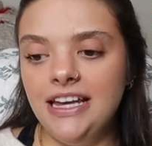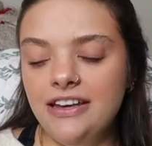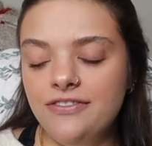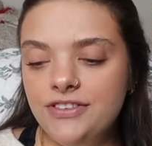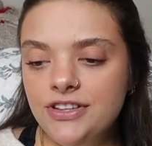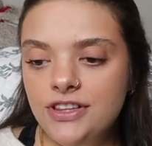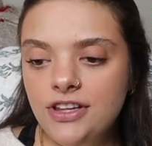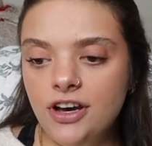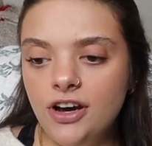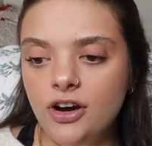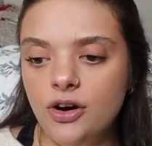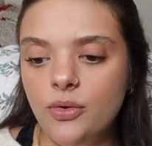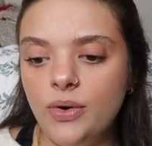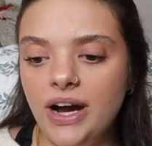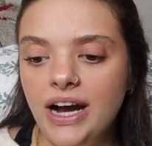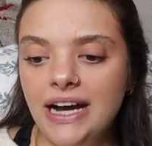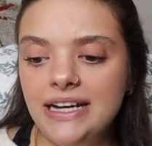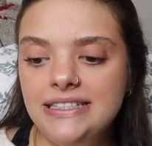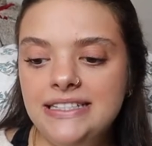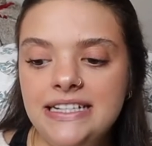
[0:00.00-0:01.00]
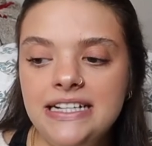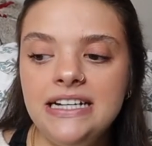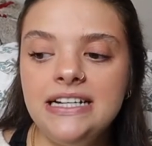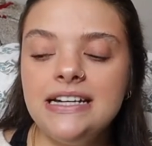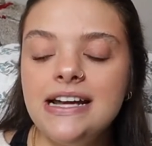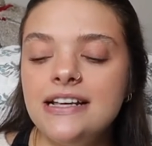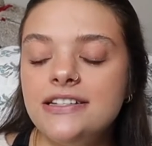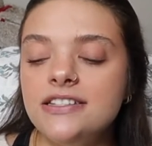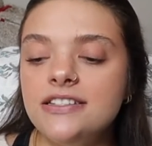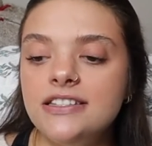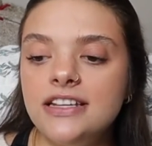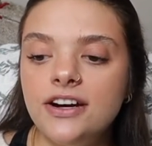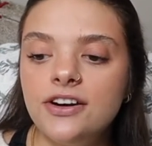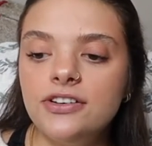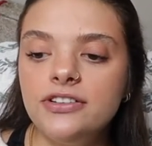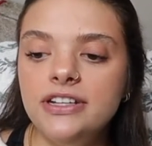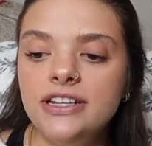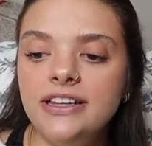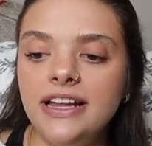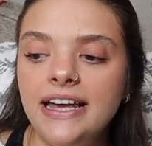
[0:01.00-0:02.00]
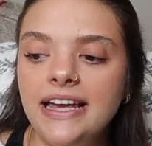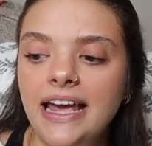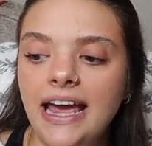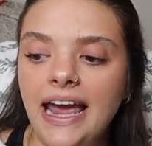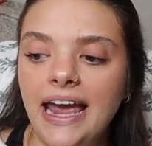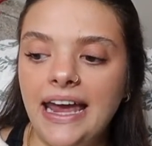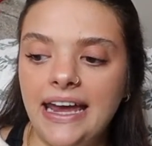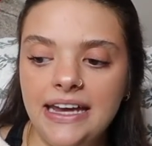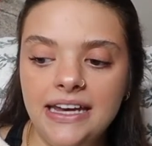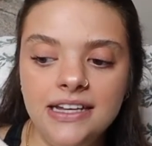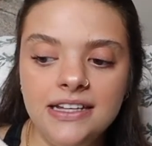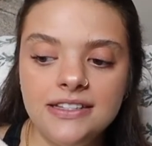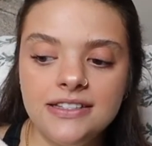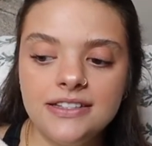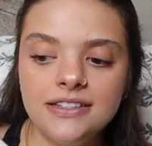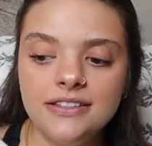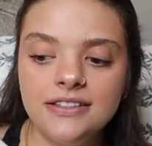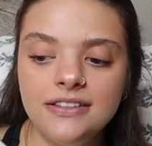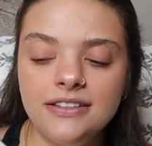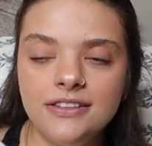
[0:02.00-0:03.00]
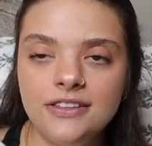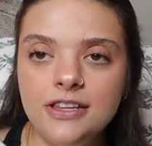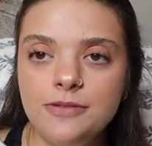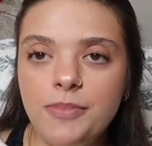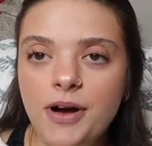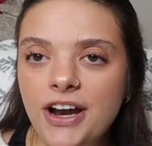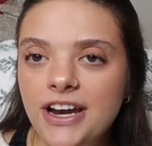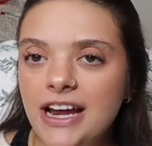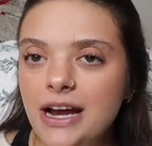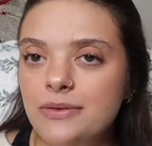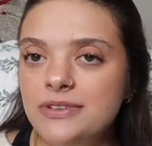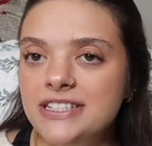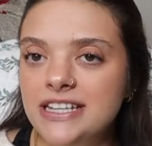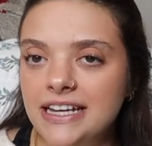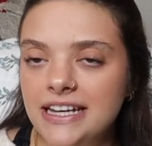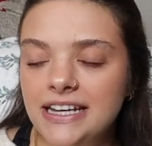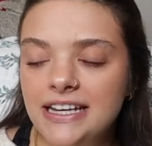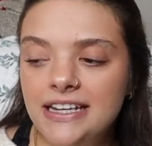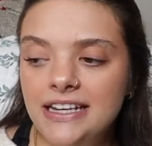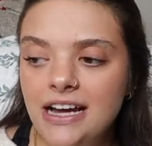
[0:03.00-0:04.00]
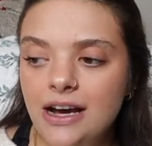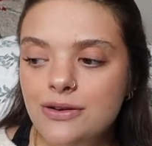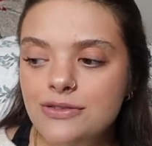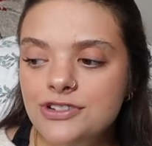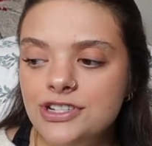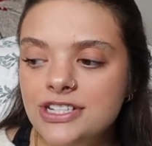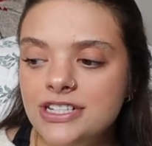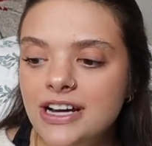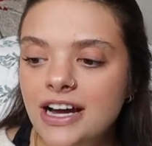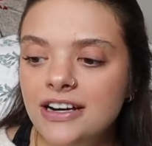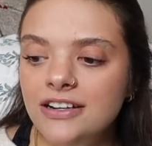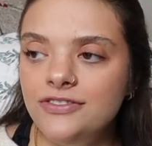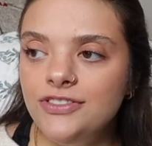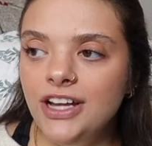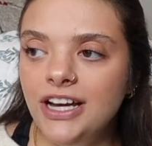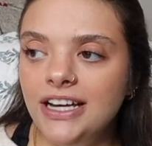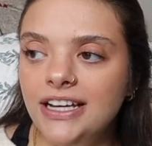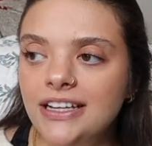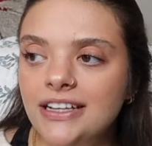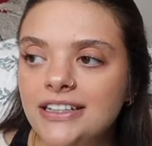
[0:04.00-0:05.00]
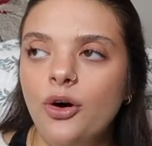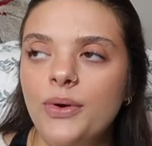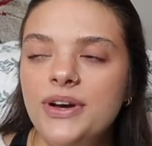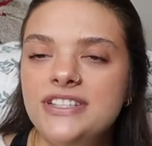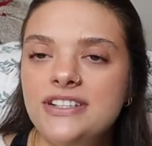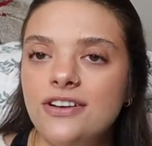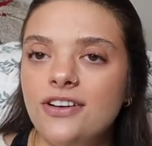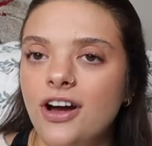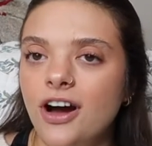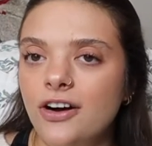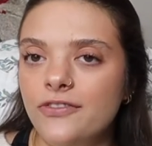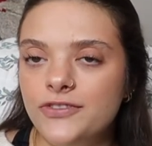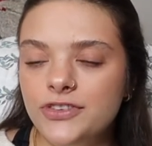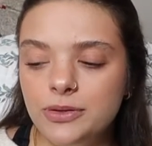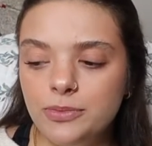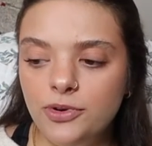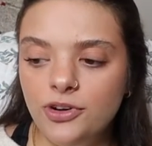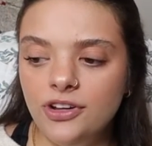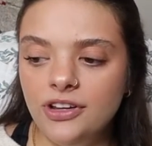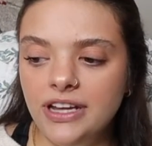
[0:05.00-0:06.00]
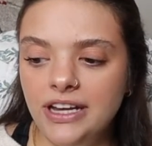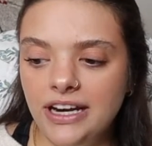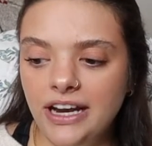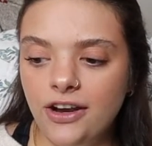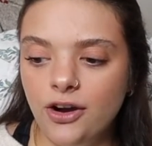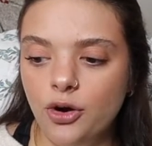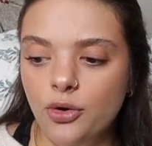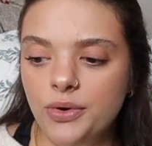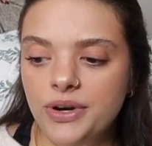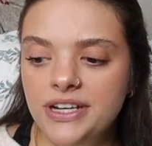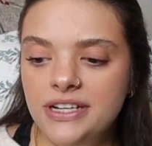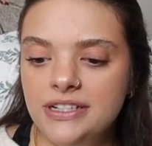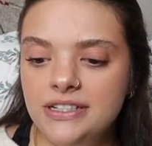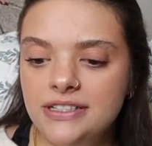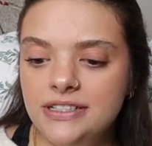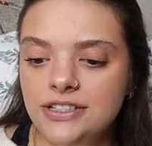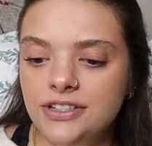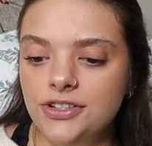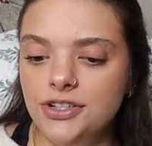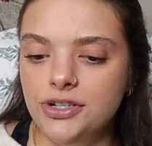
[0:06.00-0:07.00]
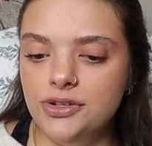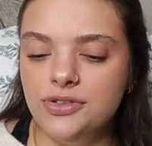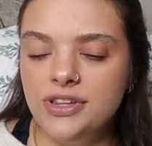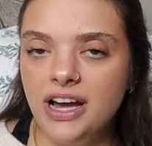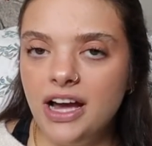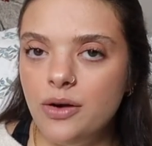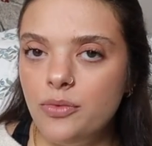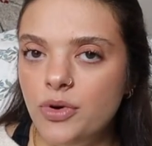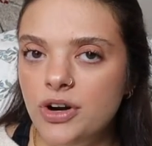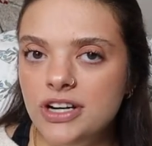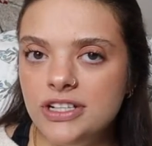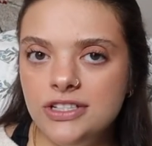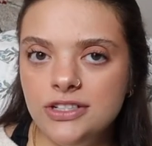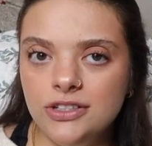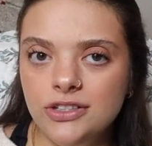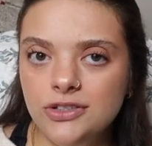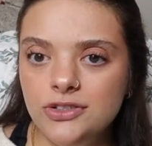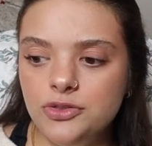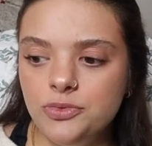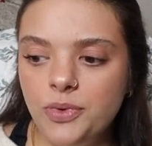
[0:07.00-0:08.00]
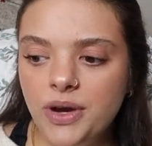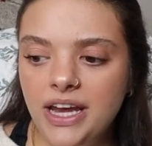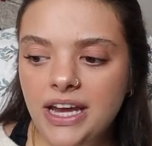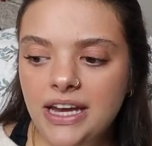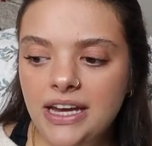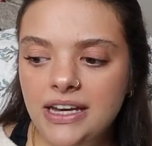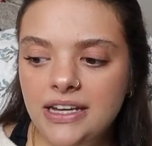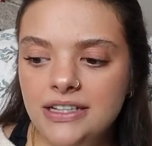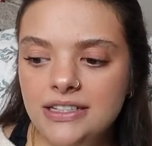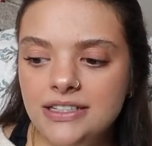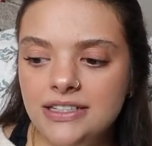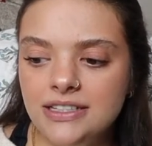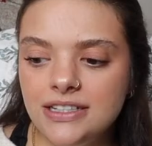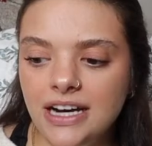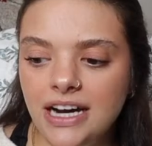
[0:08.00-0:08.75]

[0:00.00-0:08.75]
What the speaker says: Even though I didn't necessarily like hate the body I was in, I was just kind of like always uncomfortable, and I always knew that I wanted to lose weight.